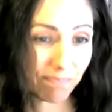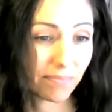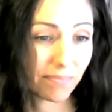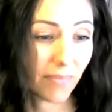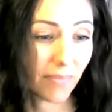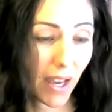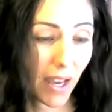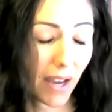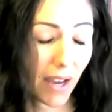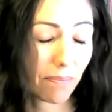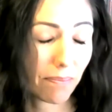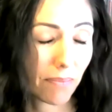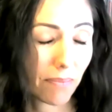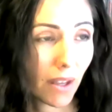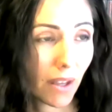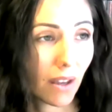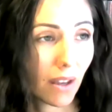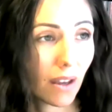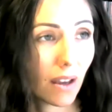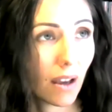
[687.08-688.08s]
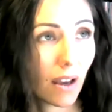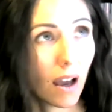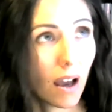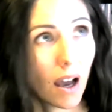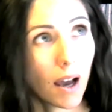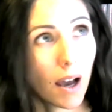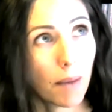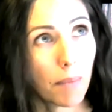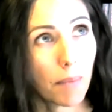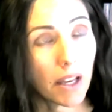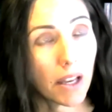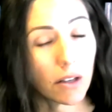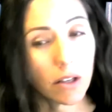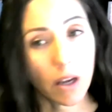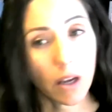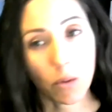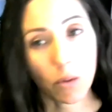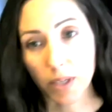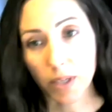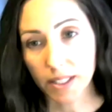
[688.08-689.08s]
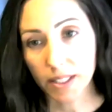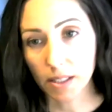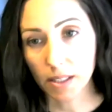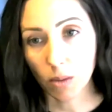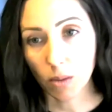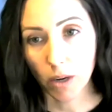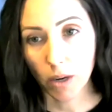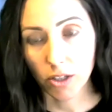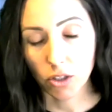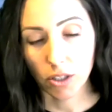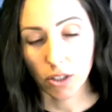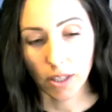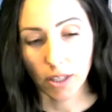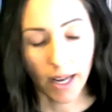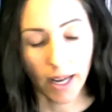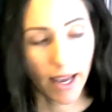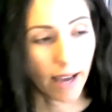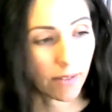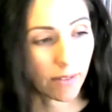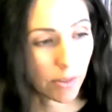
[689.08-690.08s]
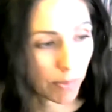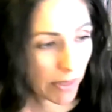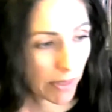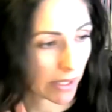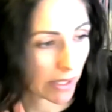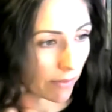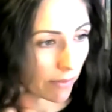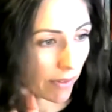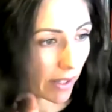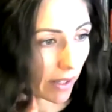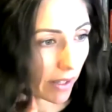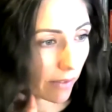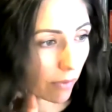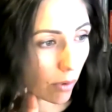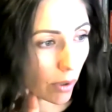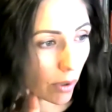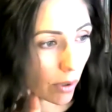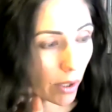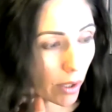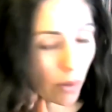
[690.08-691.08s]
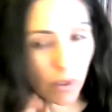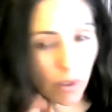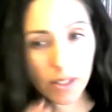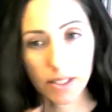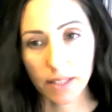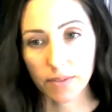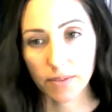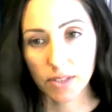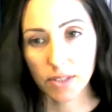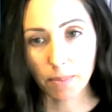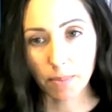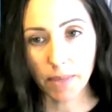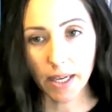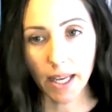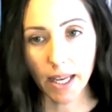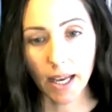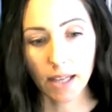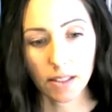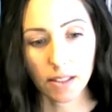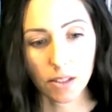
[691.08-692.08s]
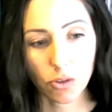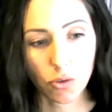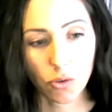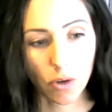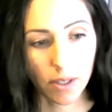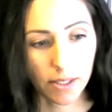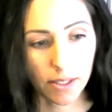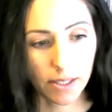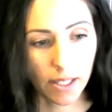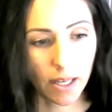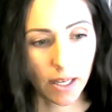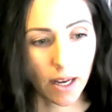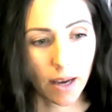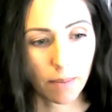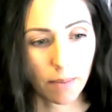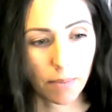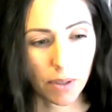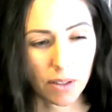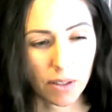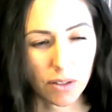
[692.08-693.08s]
Yeah. And a recent question that I have specifically for you is if somebody has a trust set up,